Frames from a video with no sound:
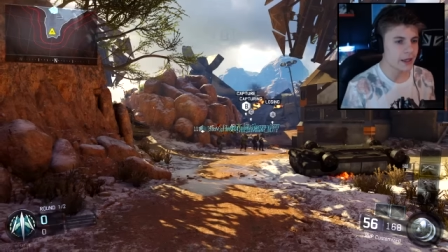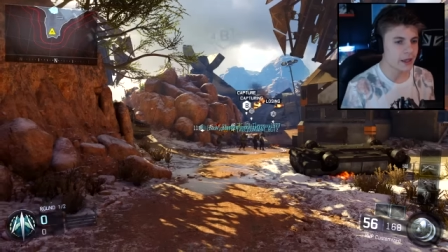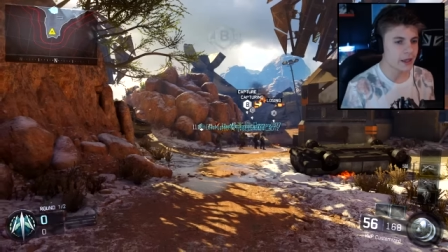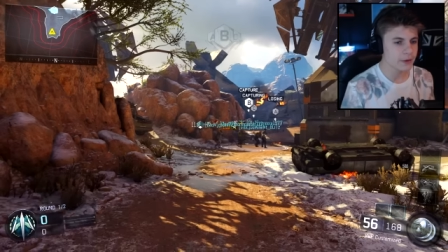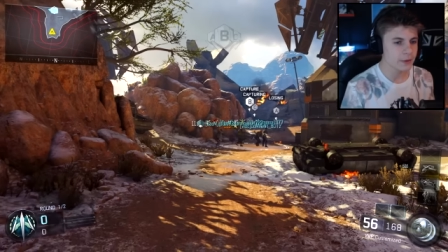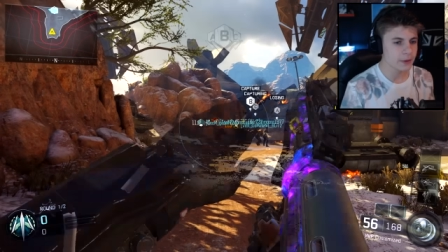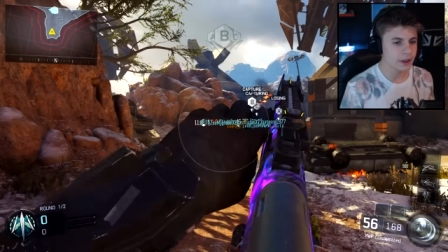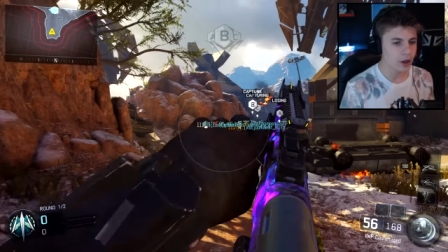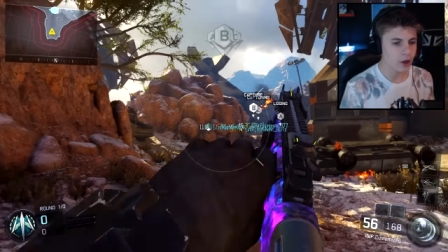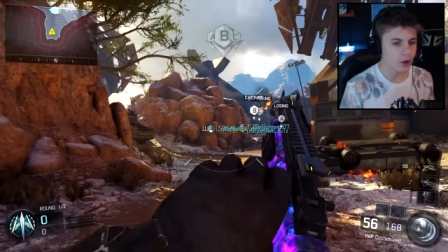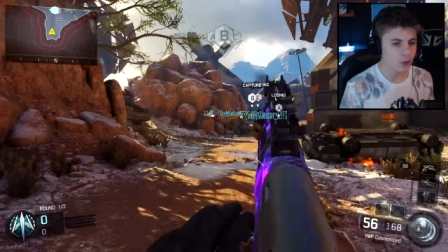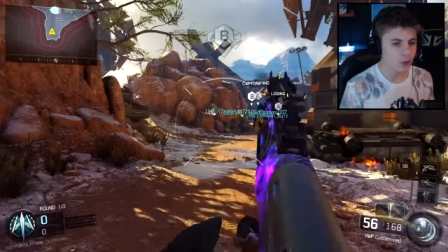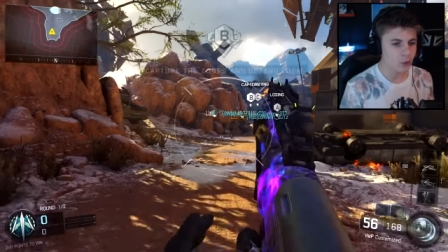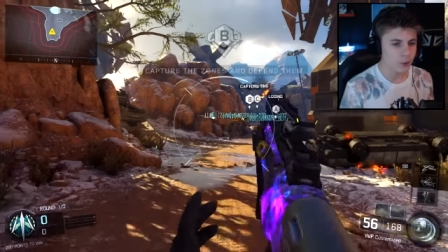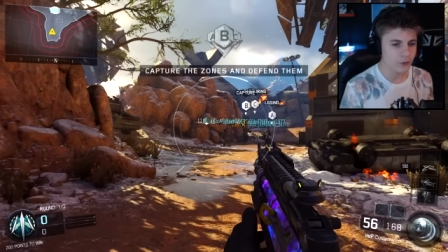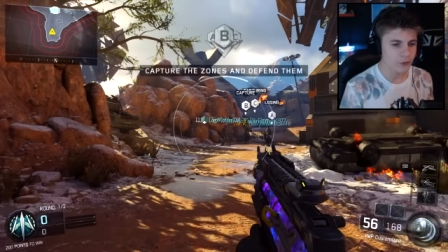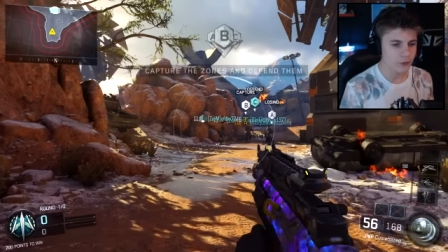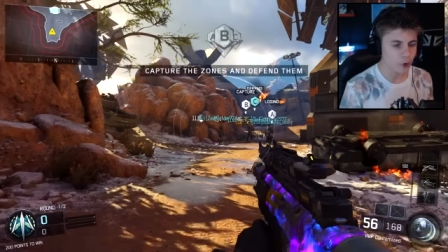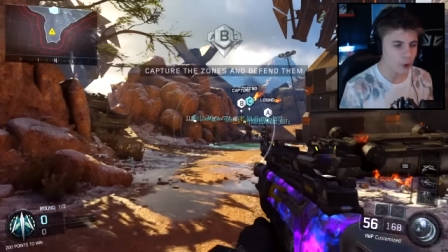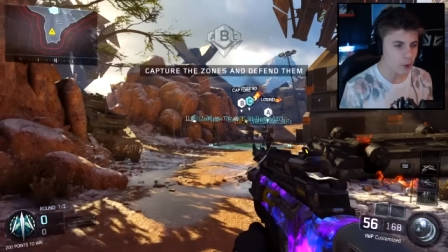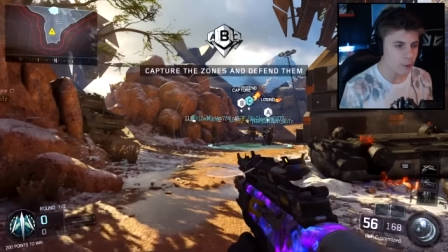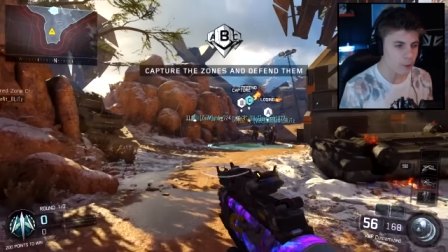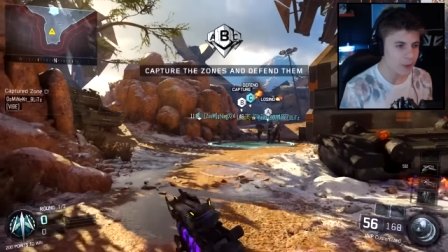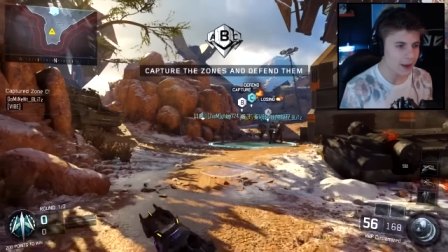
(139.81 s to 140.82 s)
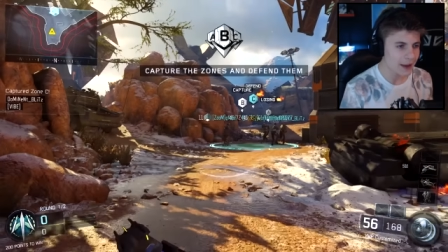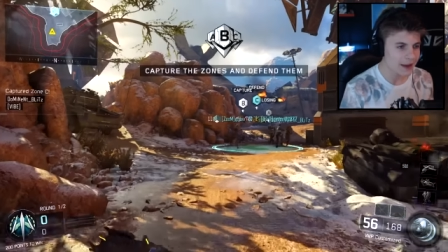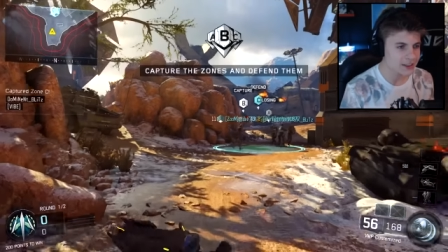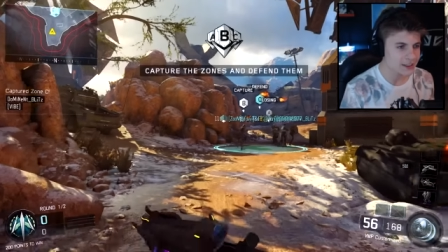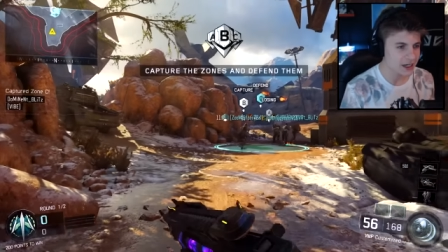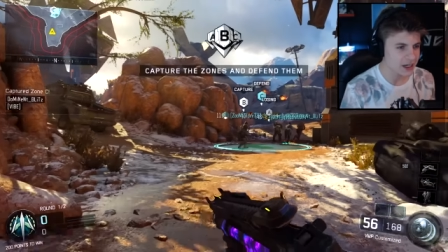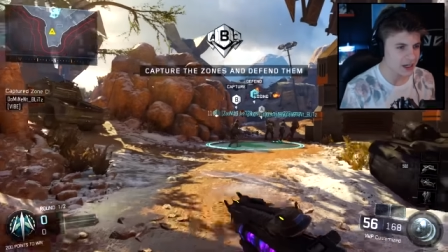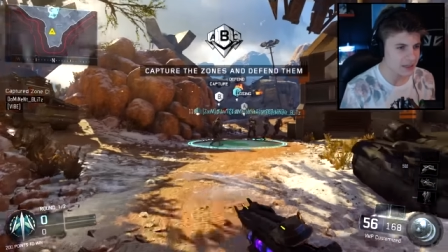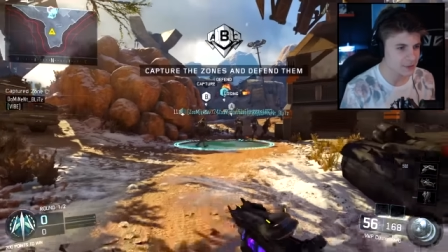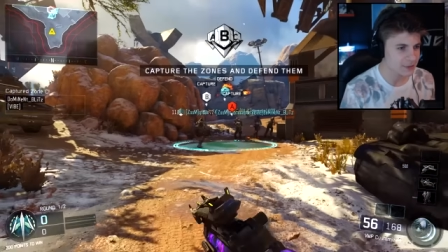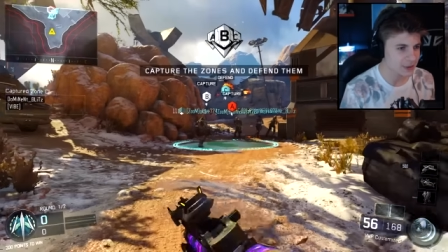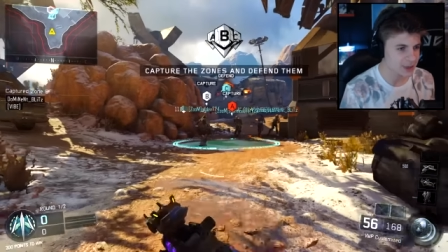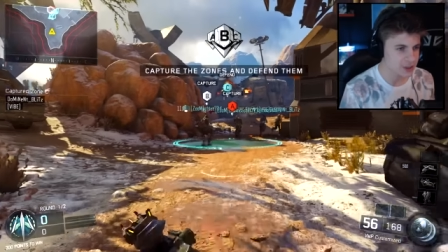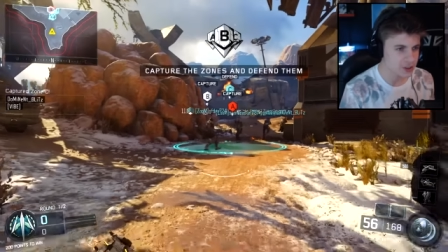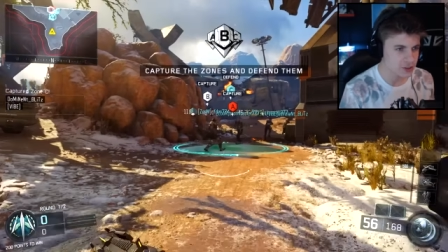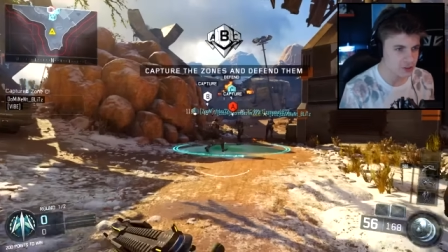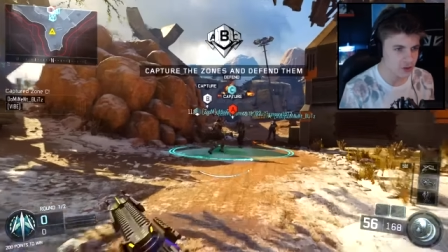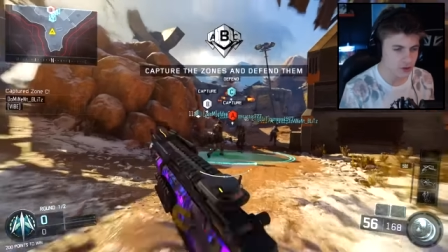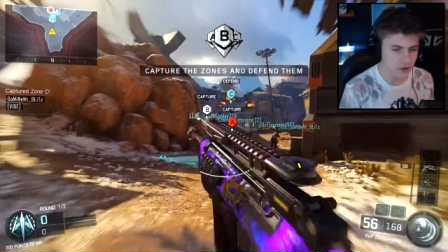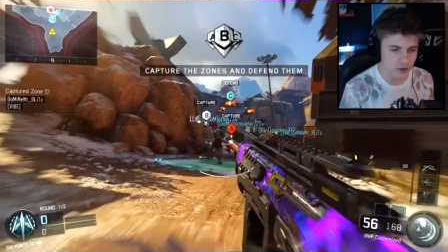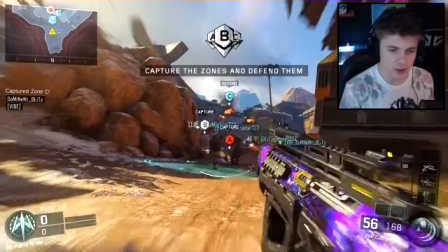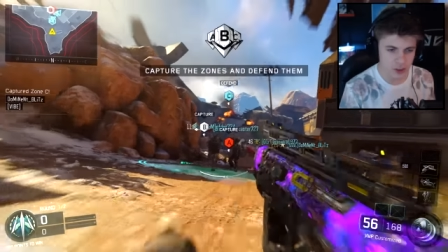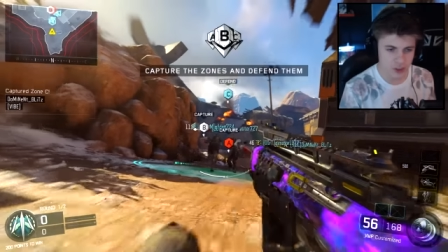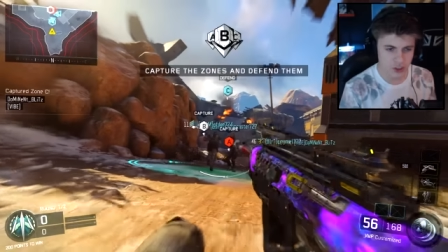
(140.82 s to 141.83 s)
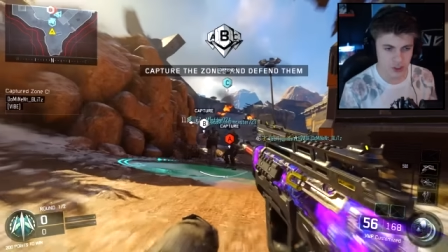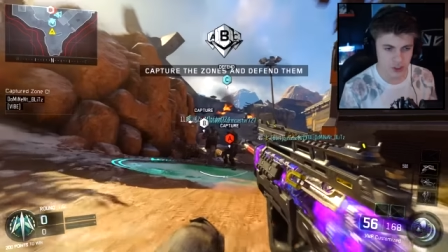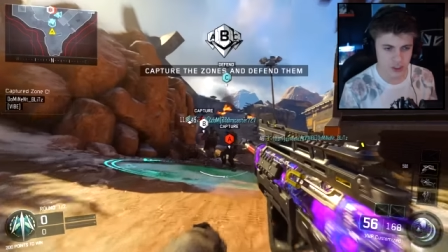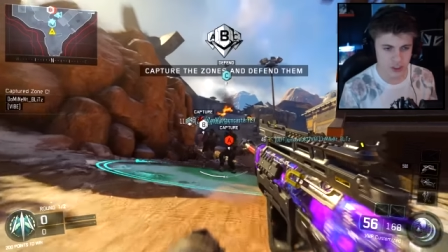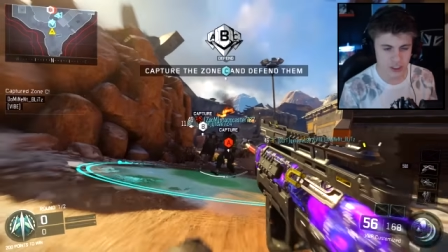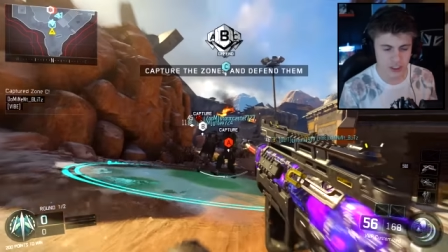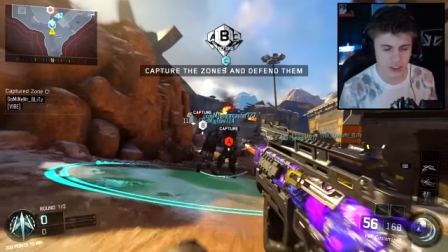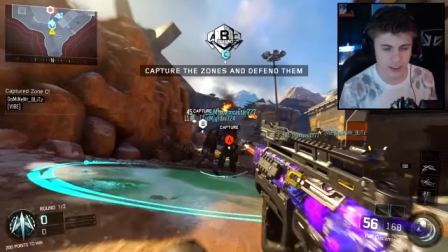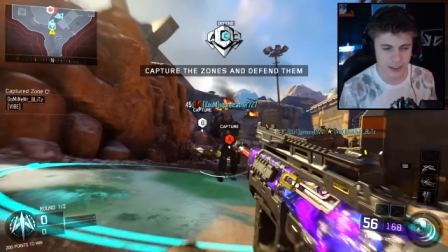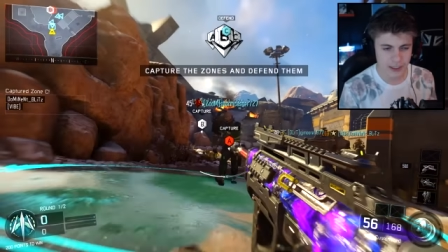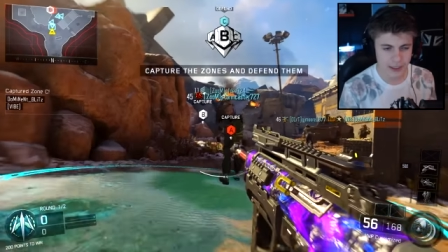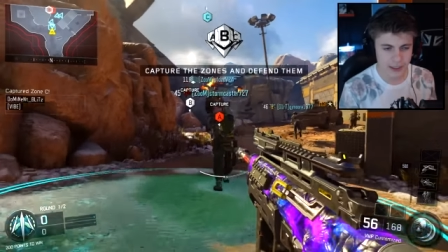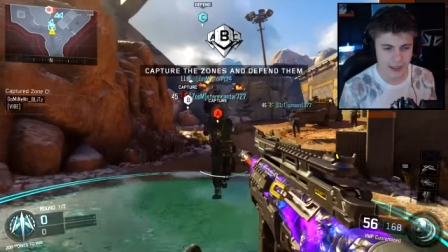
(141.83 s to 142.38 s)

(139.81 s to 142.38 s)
here we go. We've got the blackjack specials on. As you can see,